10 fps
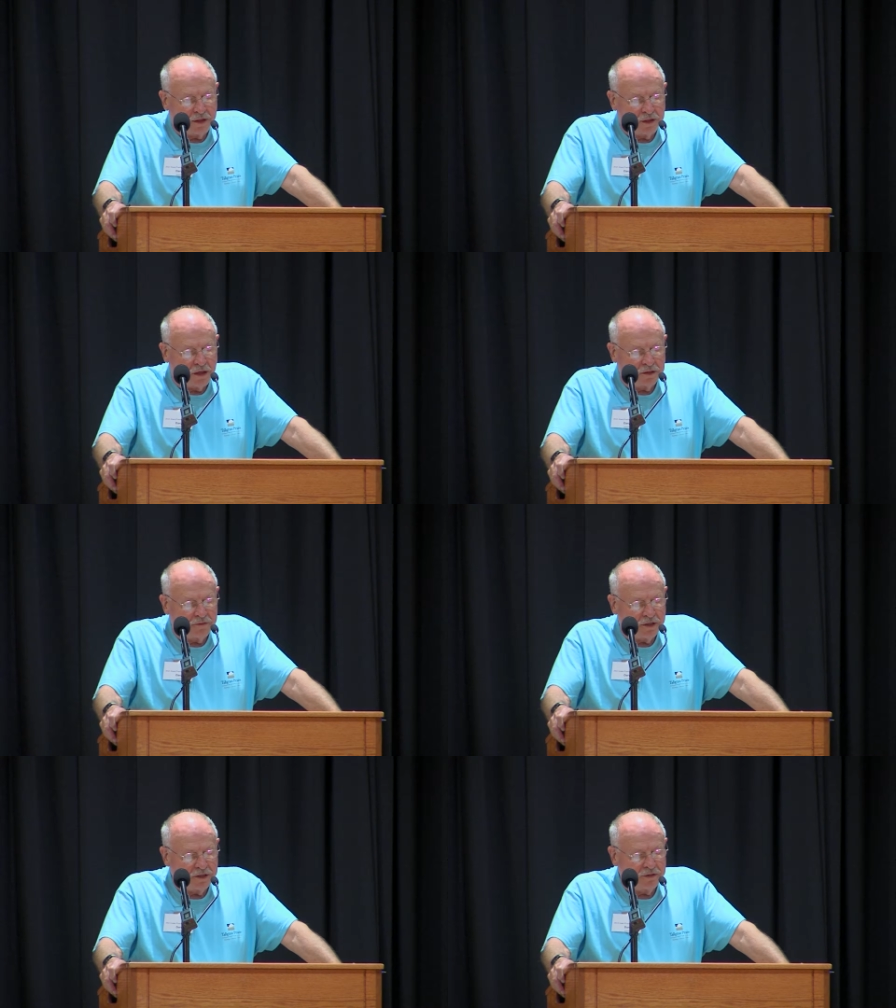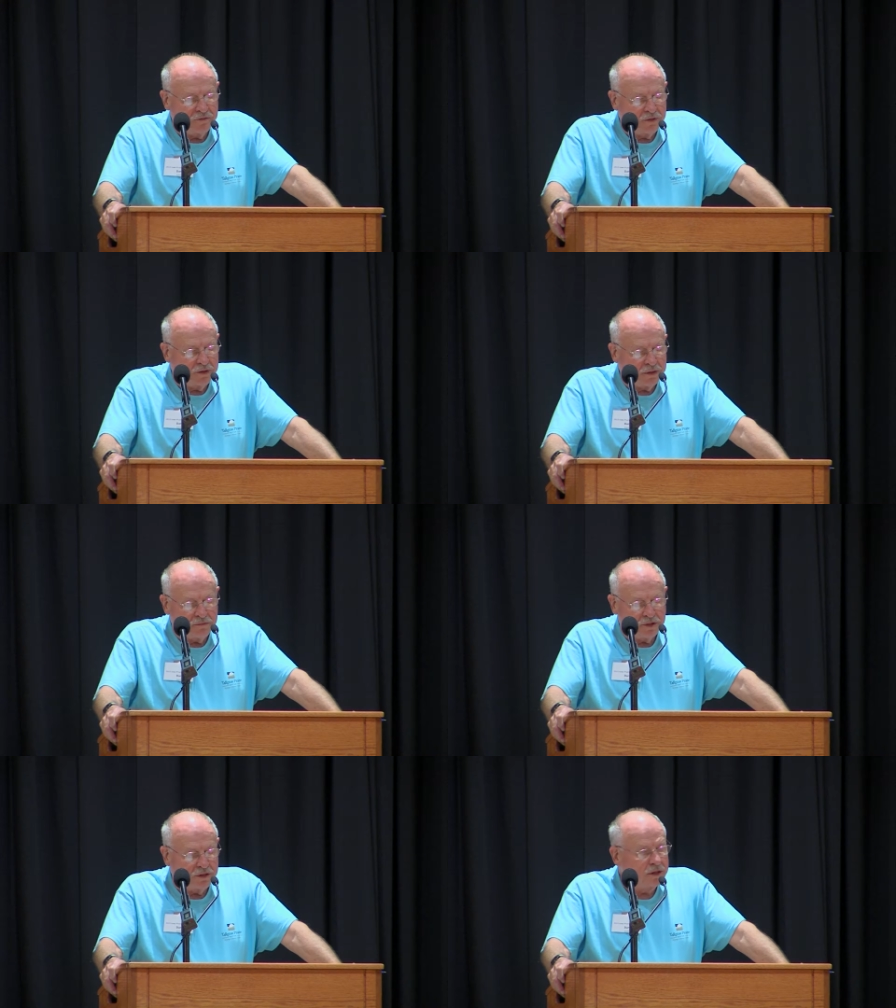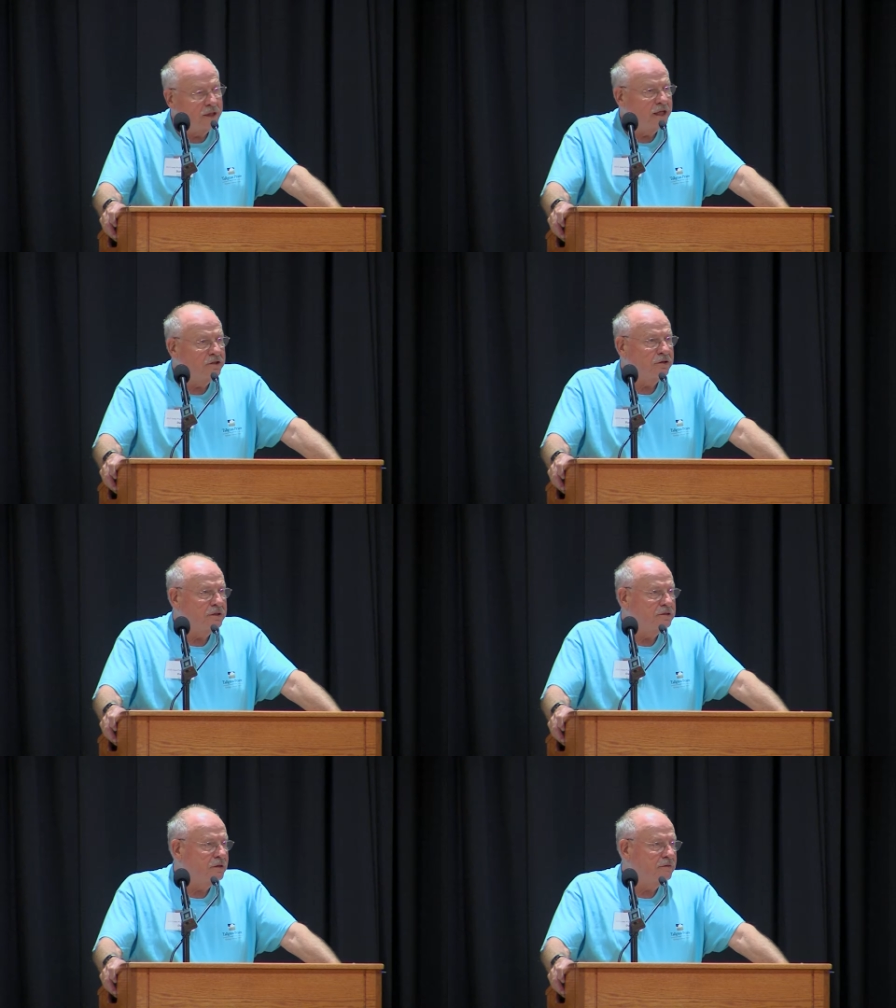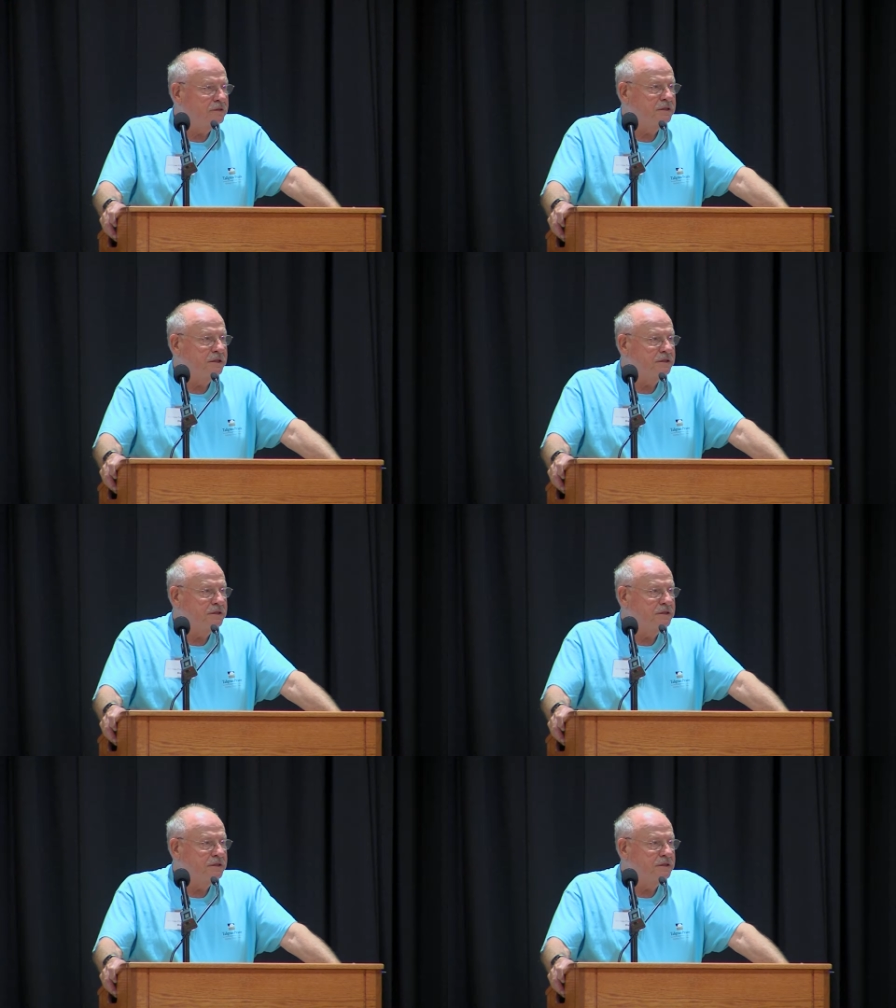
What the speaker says: conservation for the Missouri Nature Conservancy